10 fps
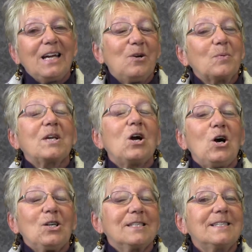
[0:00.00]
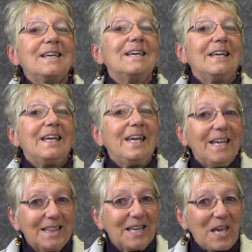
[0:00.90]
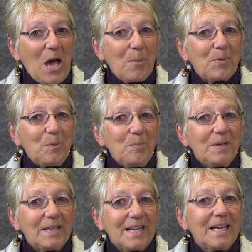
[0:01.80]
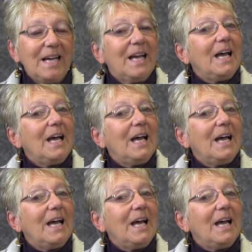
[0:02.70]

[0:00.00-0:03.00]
I don't recall seeing it hit the Capitol building.